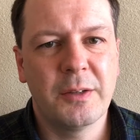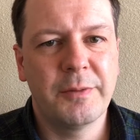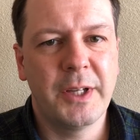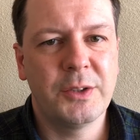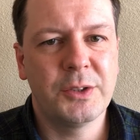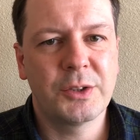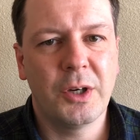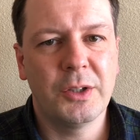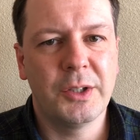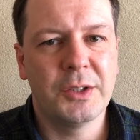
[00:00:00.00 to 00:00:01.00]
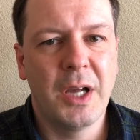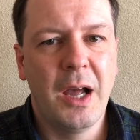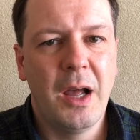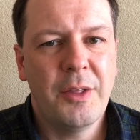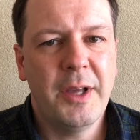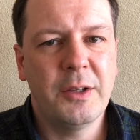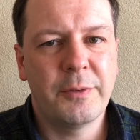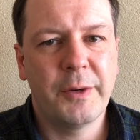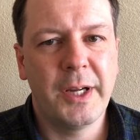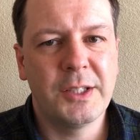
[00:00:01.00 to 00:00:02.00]
fled to Scotland, then to
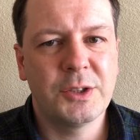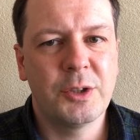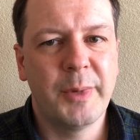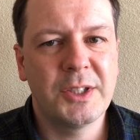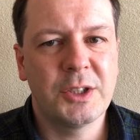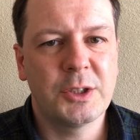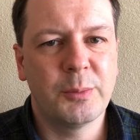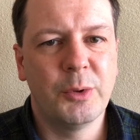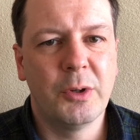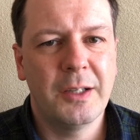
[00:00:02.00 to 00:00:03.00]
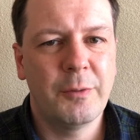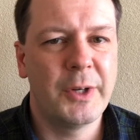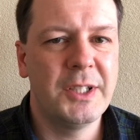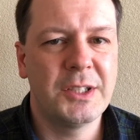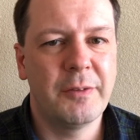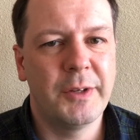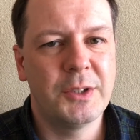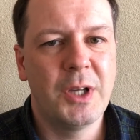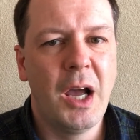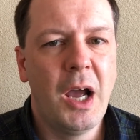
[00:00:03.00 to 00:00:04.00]
France to muster support for his
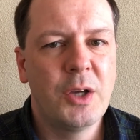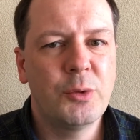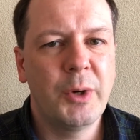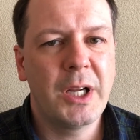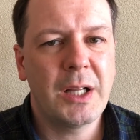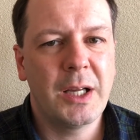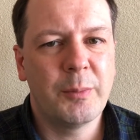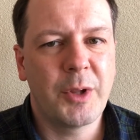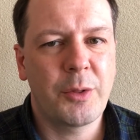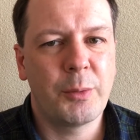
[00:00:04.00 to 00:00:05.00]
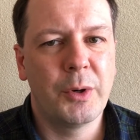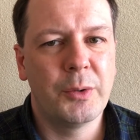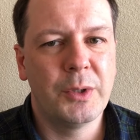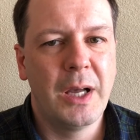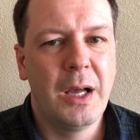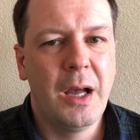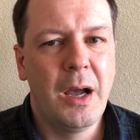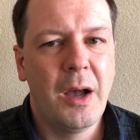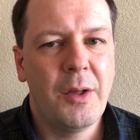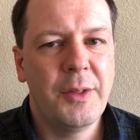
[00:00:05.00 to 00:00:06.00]
effort to reclaim the throne.
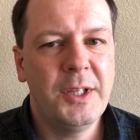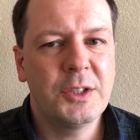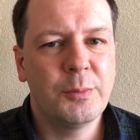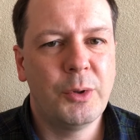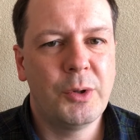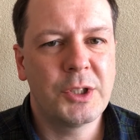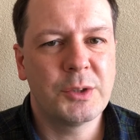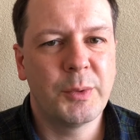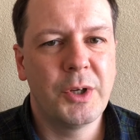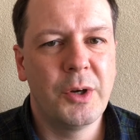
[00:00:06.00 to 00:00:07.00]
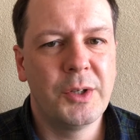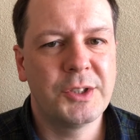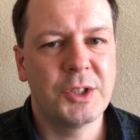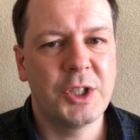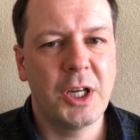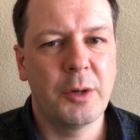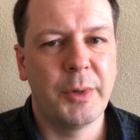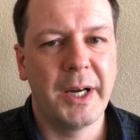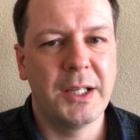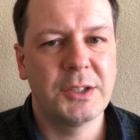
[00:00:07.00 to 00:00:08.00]
These supporters were known as the
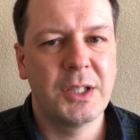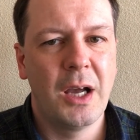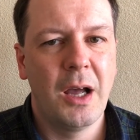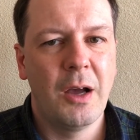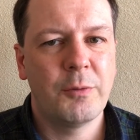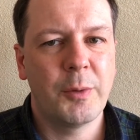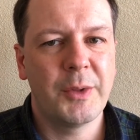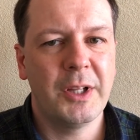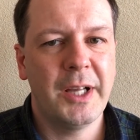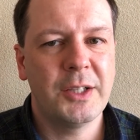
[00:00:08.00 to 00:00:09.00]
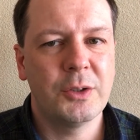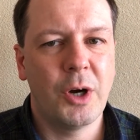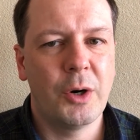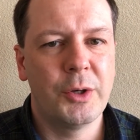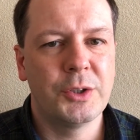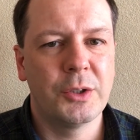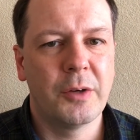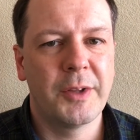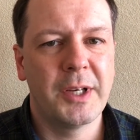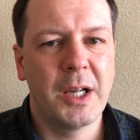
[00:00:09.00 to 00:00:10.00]
Jacobites, from the Latin origin
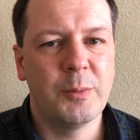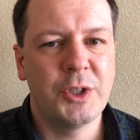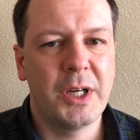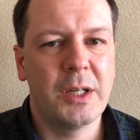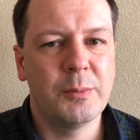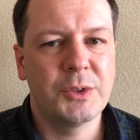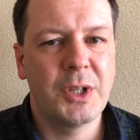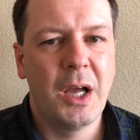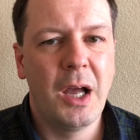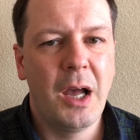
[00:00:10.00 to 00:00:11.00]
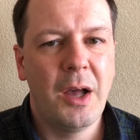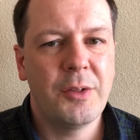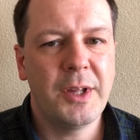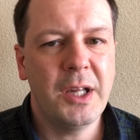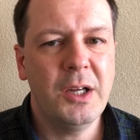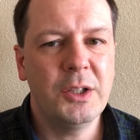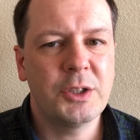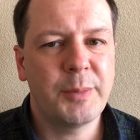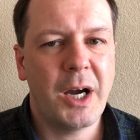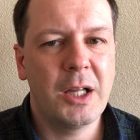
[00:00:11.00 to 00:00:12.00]
of the name James. The
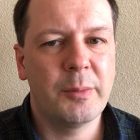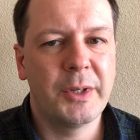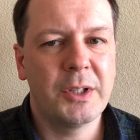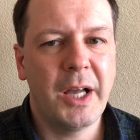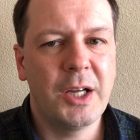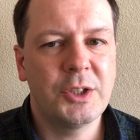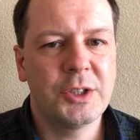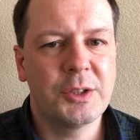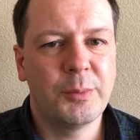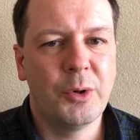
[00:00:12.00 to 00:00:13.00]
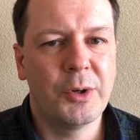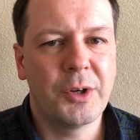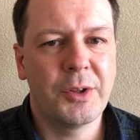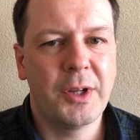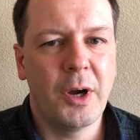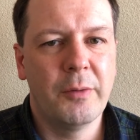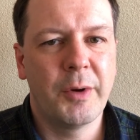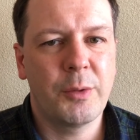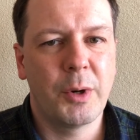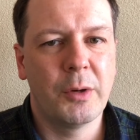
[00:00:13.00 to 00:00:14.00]
English Parliament largely supported the
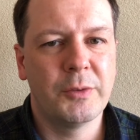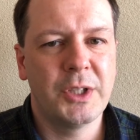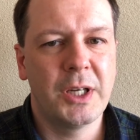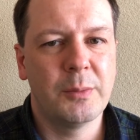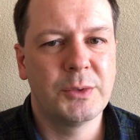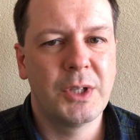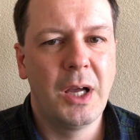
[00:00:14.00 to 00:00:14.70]
overthrow of James.